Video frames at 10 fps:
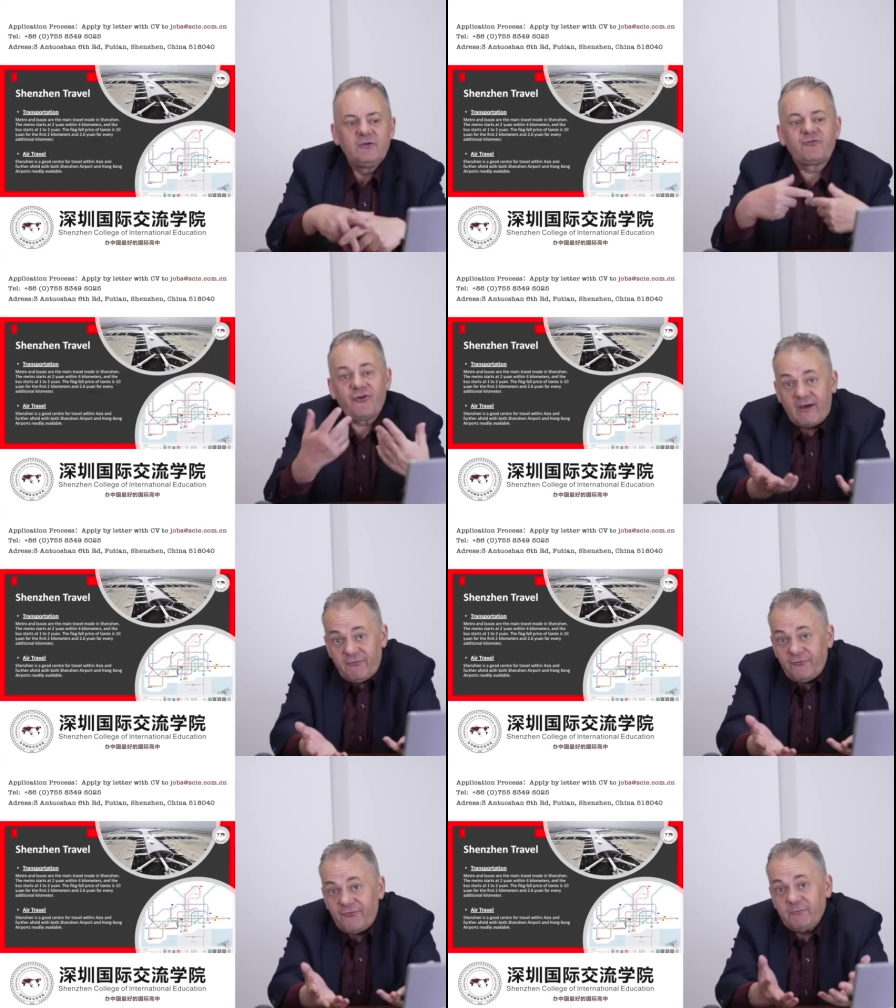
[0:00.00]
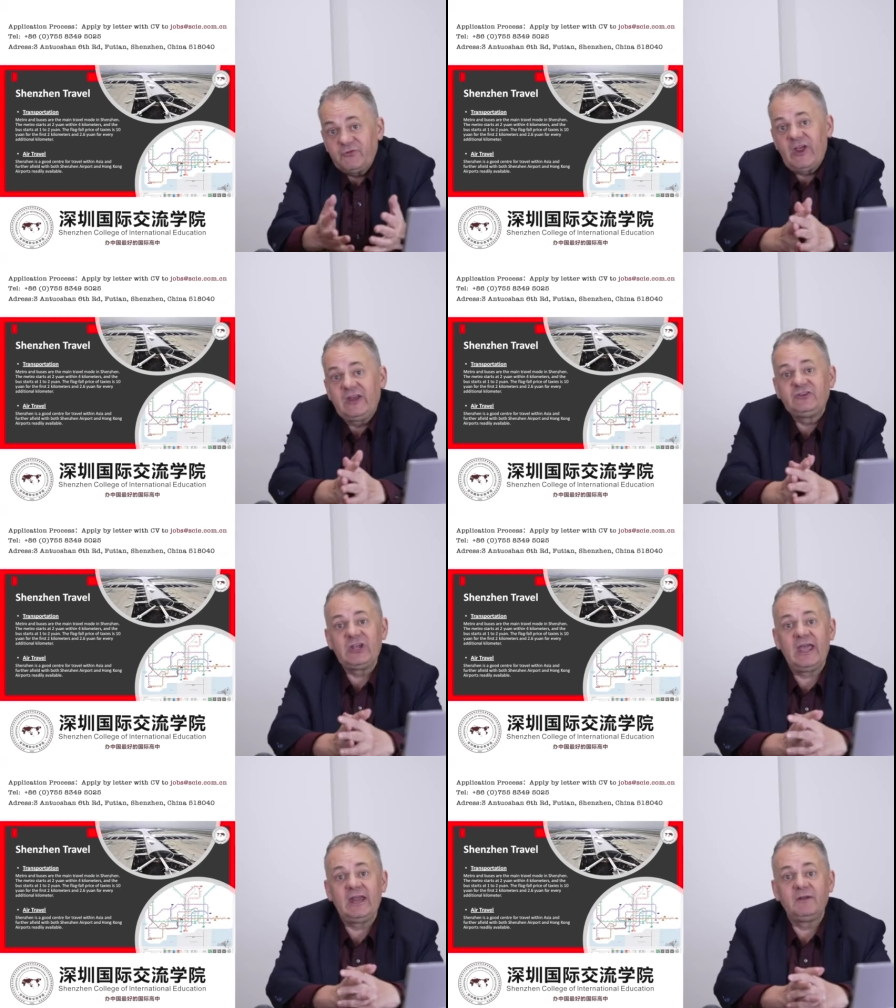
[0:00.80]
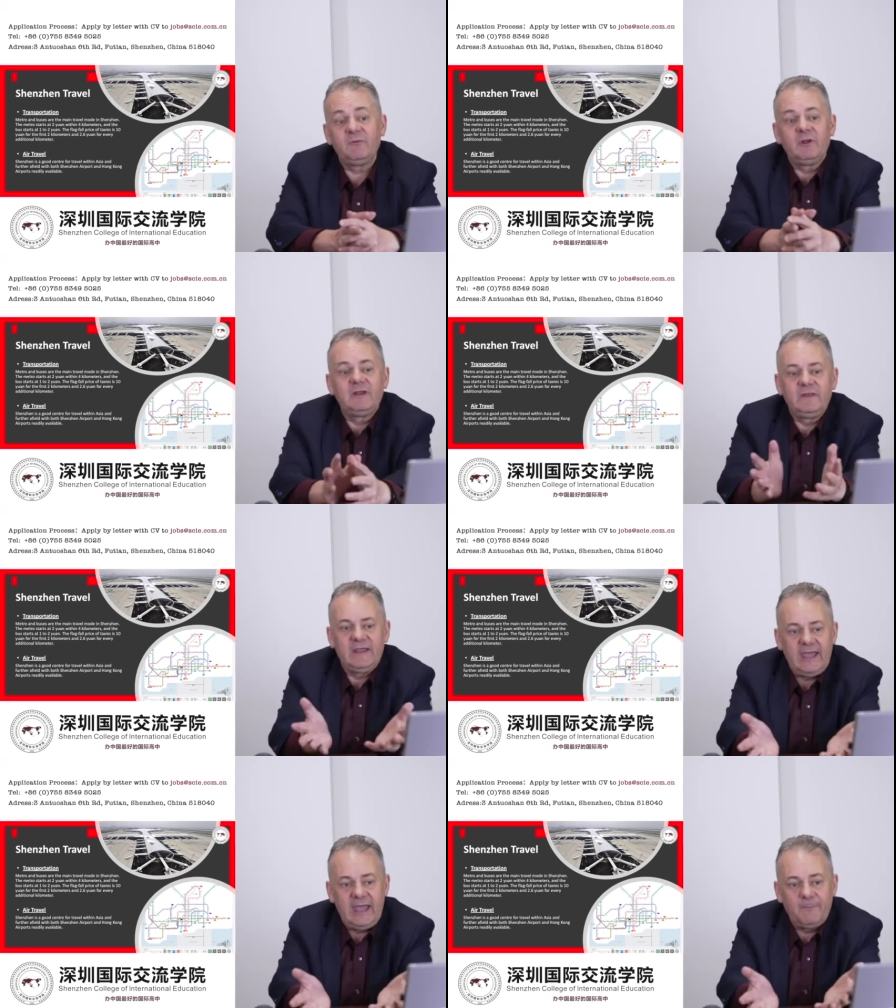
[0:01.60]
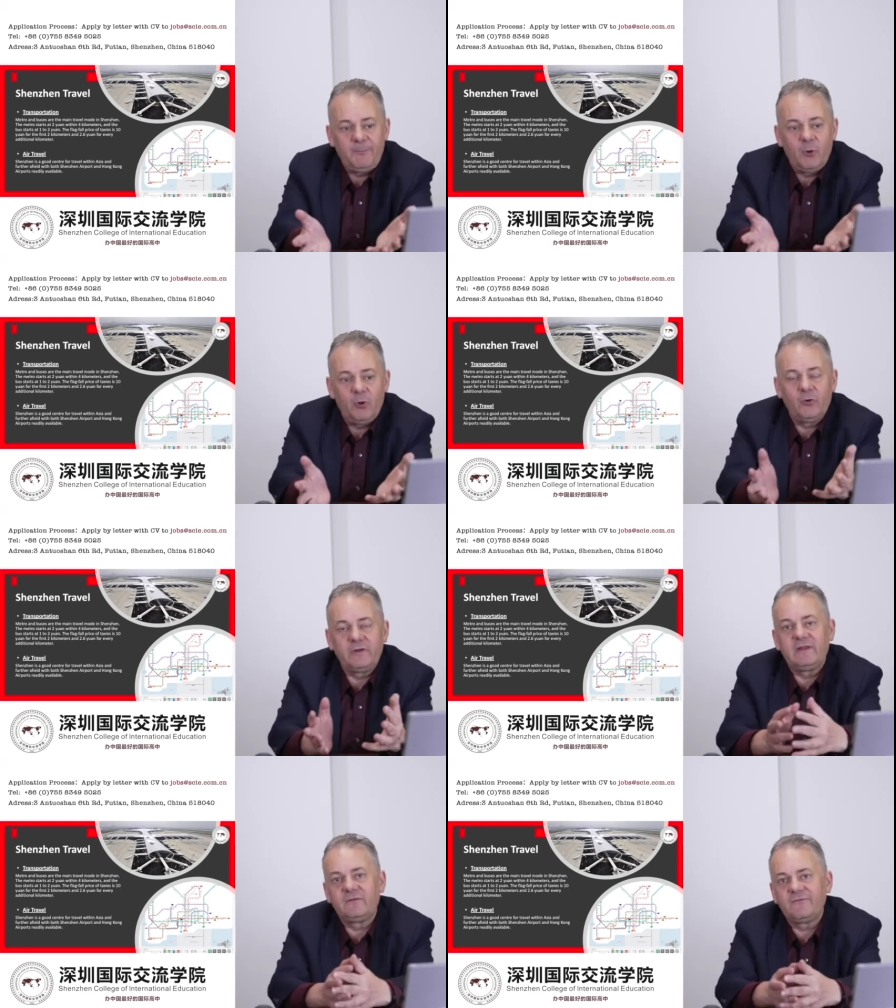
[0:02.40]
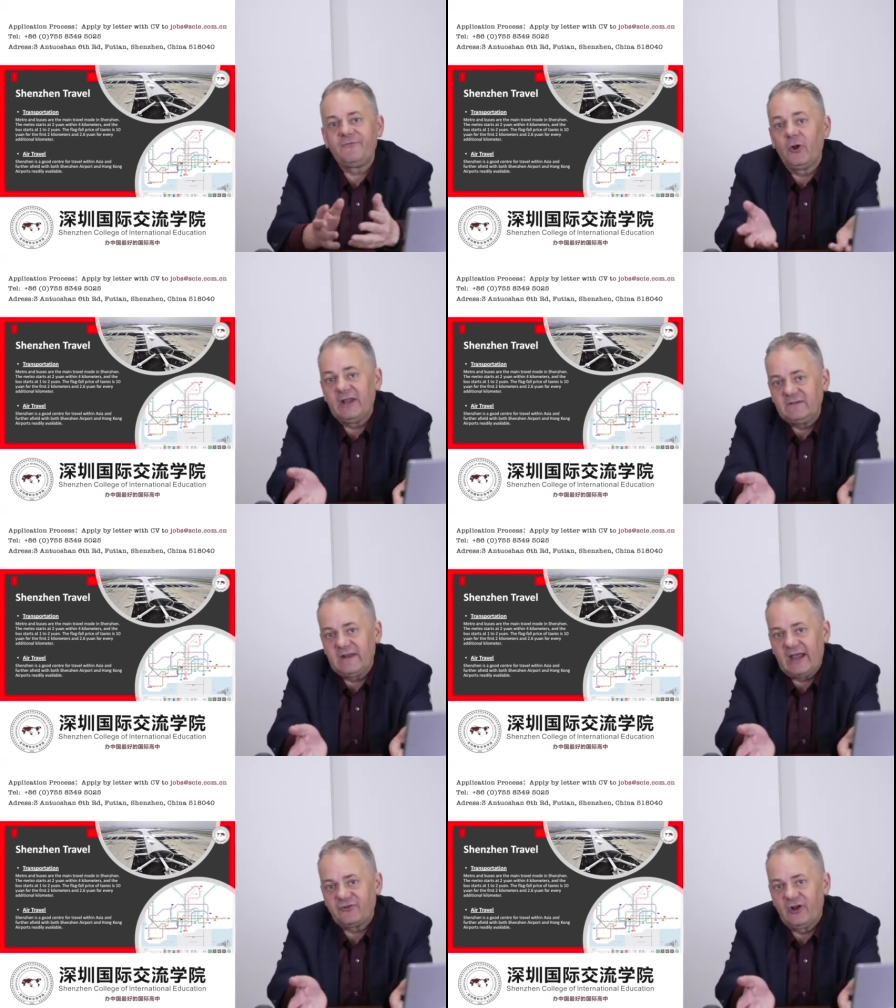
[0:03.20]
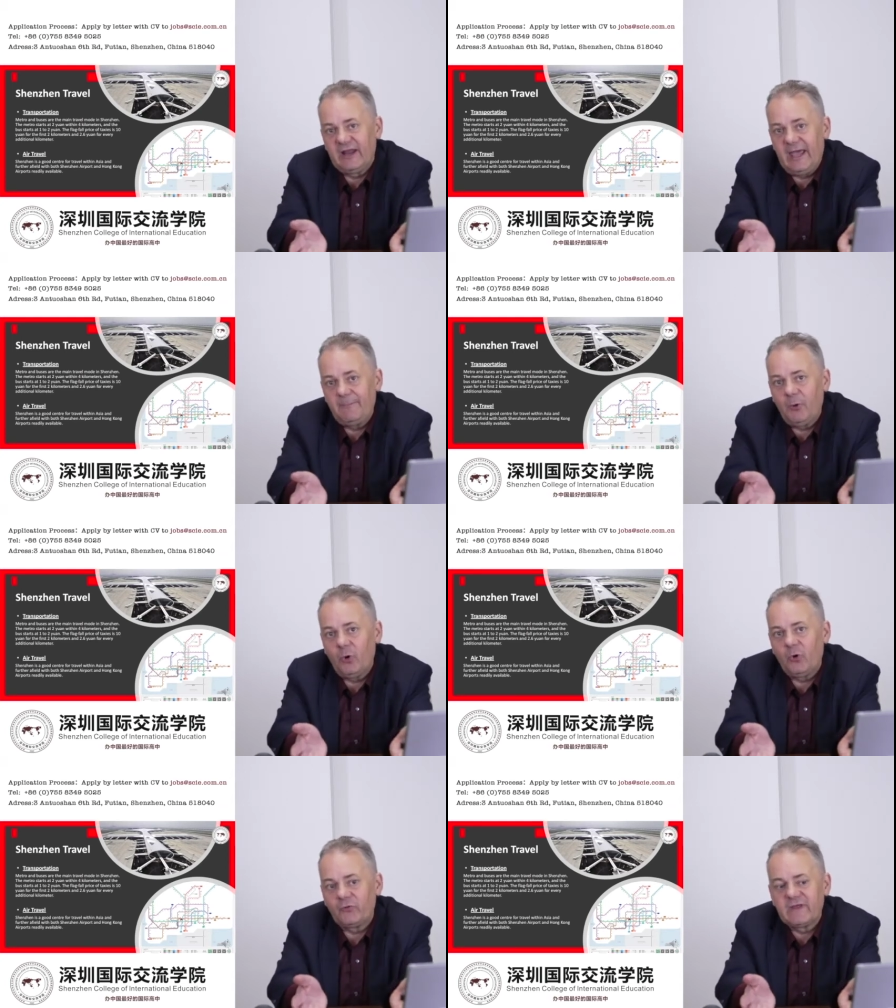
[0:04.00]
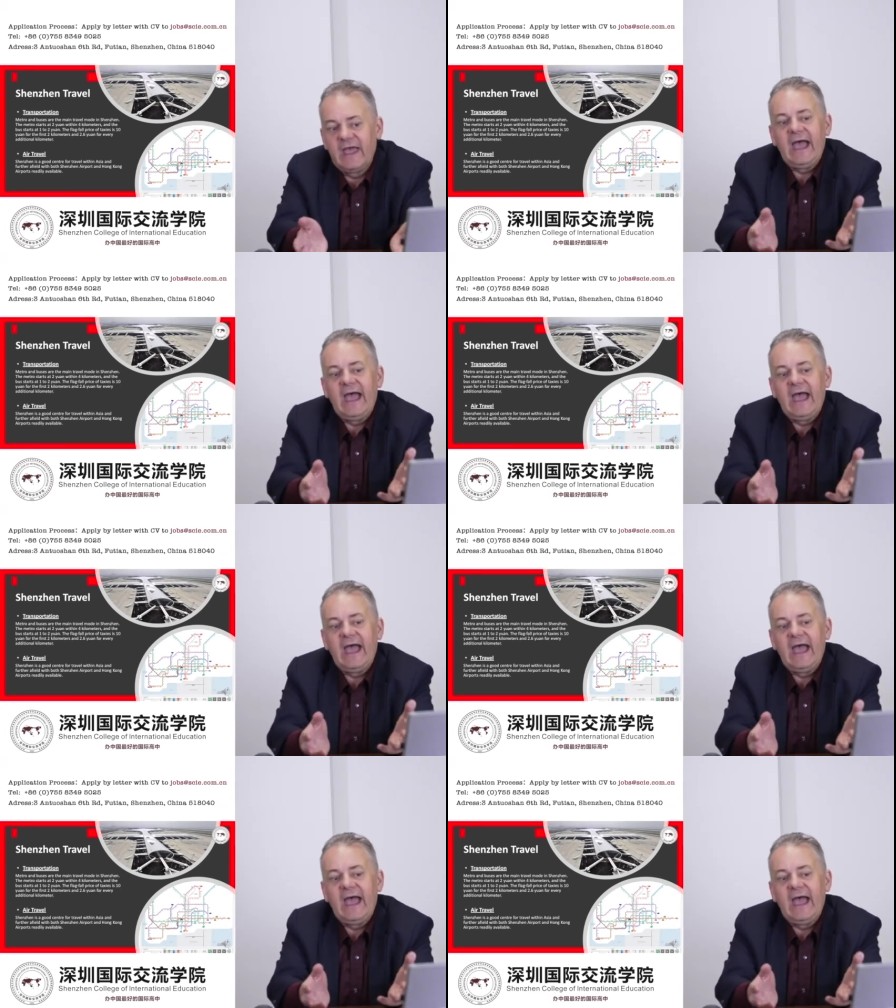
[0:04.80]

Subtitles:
Travel from Shenzhen, the airport, it's a full international airport,